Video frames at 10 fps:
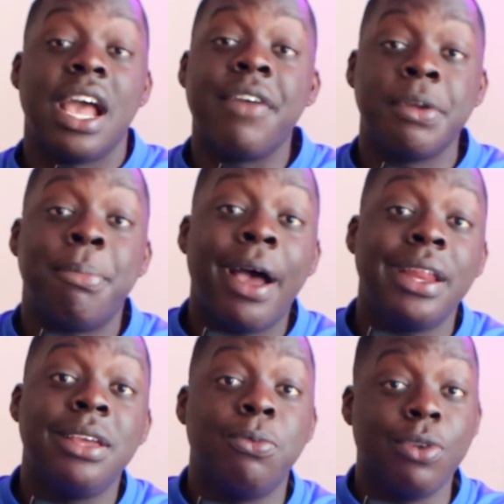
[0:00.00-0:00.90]

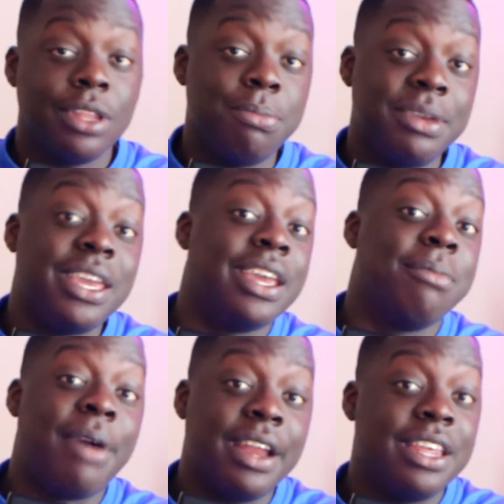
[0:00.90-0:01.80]
Everybody really be in
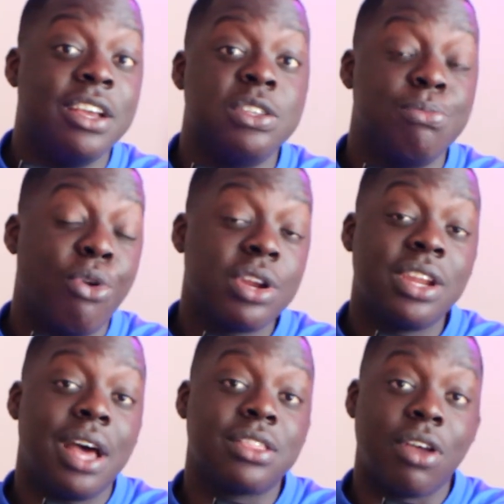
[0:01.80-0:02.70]
my DMs more
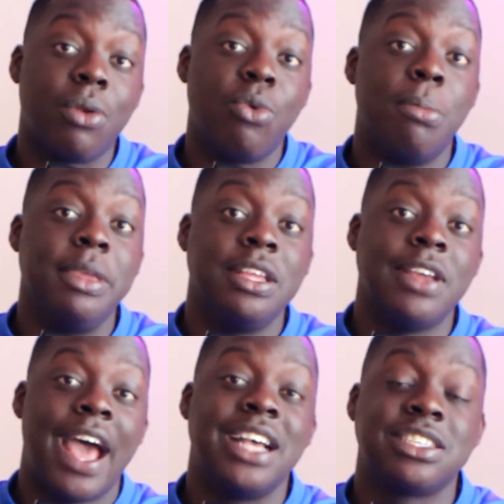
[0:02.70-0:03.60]
than I thought it would be,
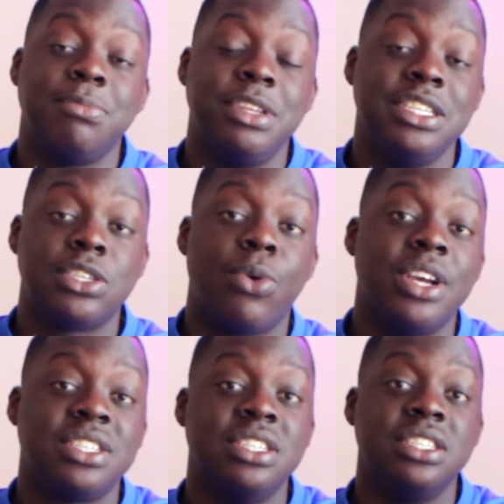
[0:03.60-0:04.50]
asking me these
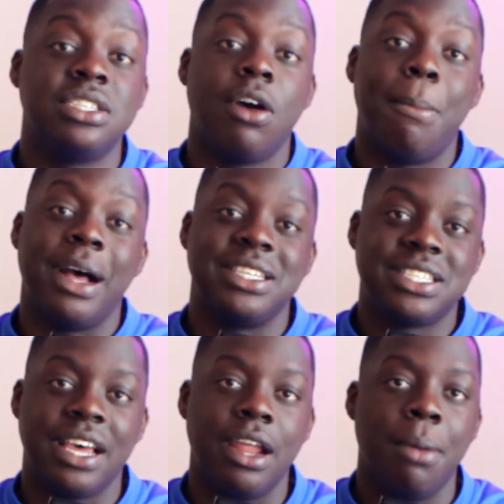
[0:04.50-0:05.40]
questions of my
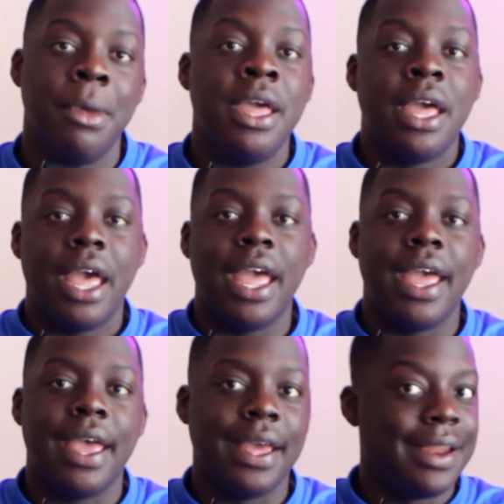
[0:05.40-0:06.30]
setup
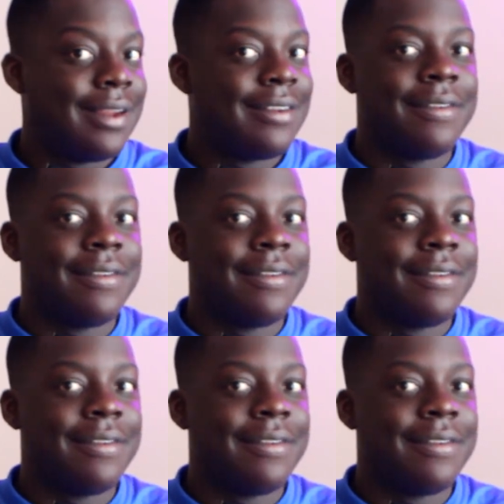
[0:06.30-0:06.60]
and